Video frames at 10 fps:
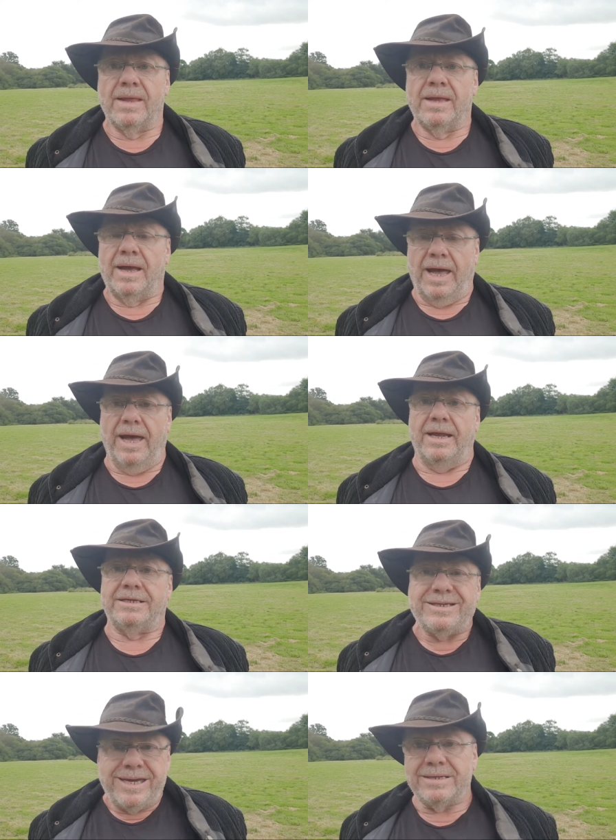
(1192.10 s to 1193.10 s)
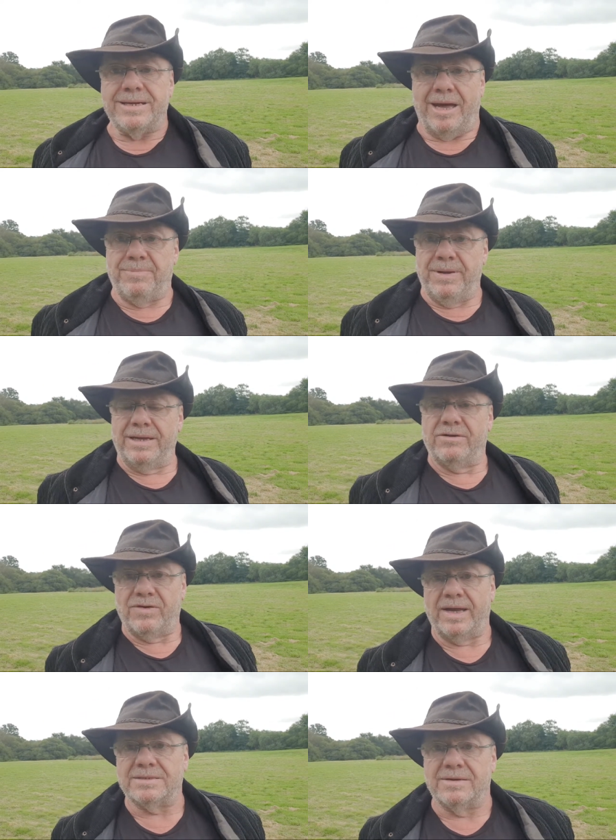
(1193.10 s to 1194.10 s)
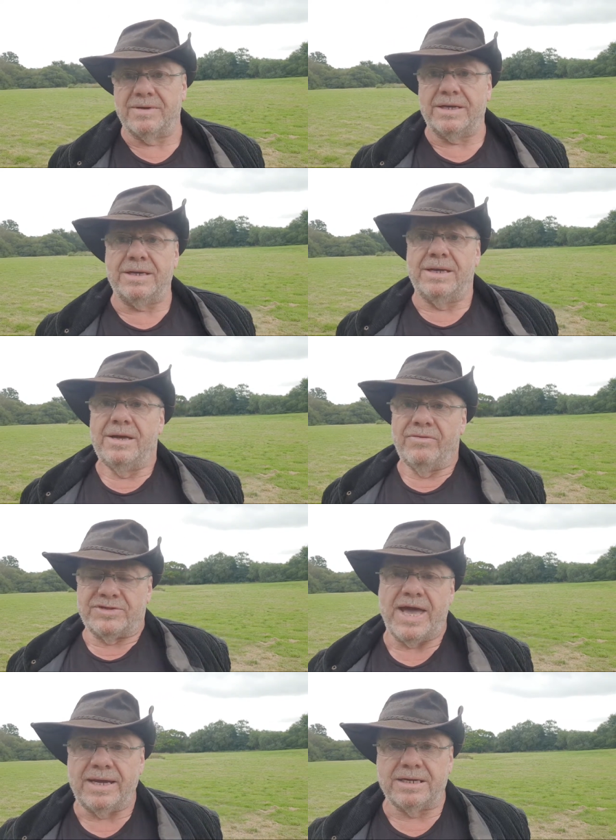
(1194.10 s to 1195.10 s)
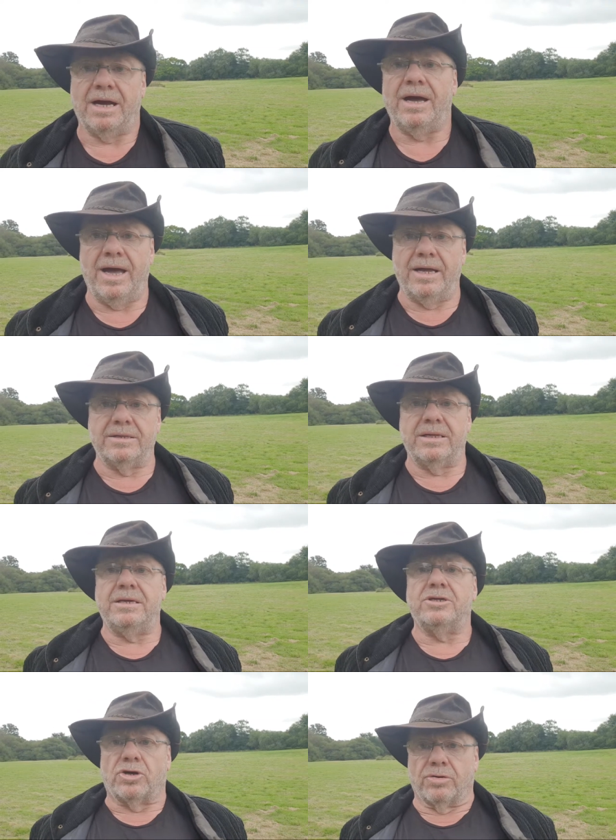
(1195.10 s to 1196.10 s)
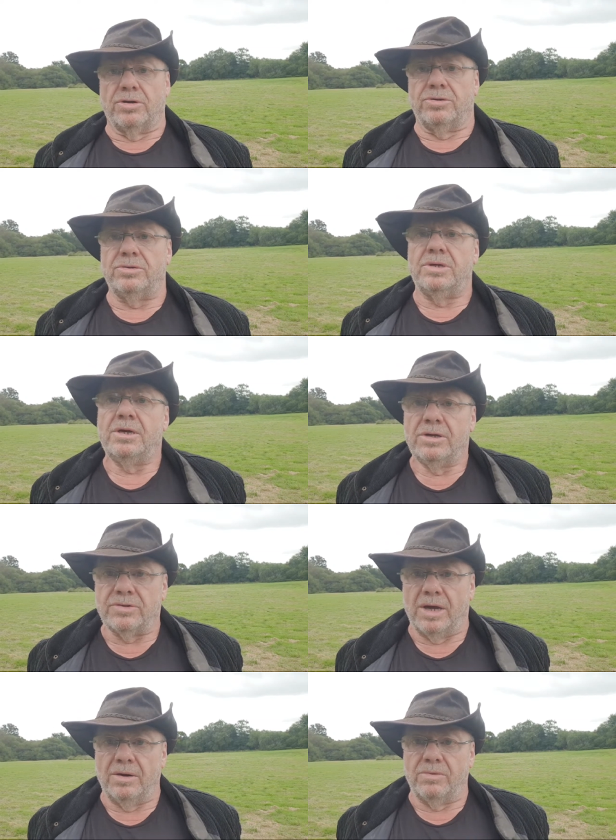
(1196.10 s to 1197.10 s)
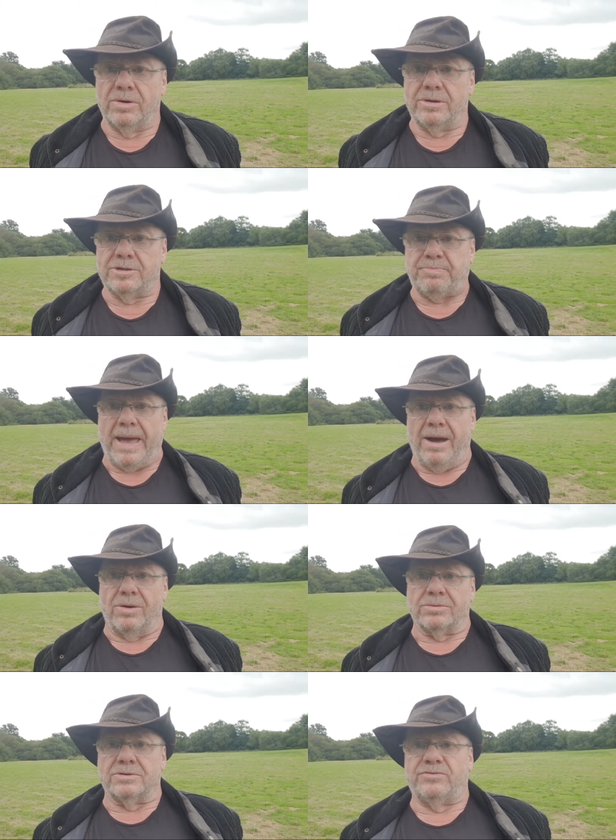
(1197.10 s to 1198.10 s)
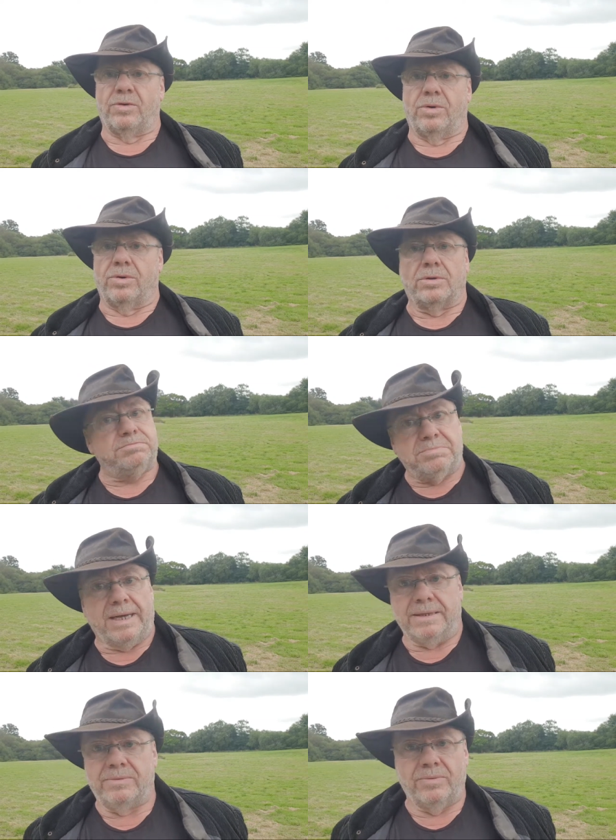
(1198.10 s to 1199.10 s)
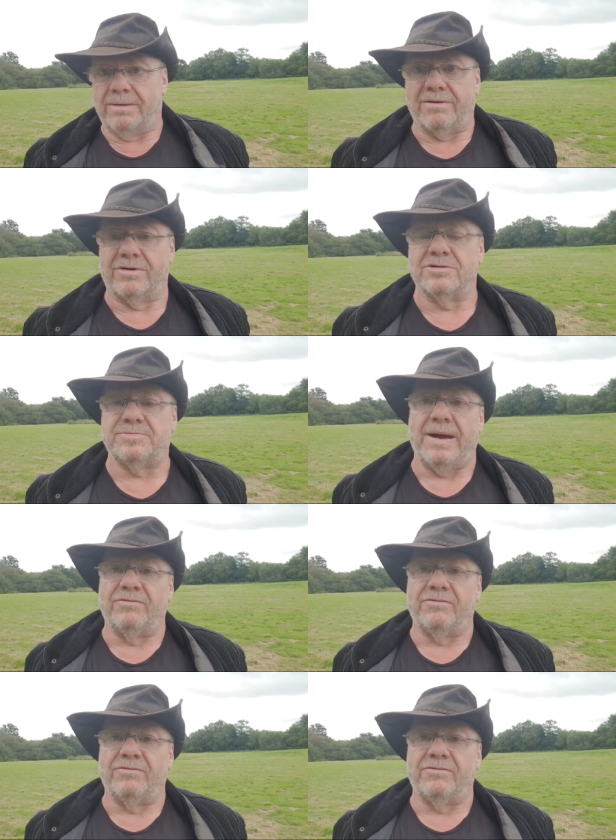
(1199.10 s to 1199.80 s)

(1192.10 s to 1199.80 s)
and kidnapping, effectively, the tanker and the crew that was bound for wherever it was bound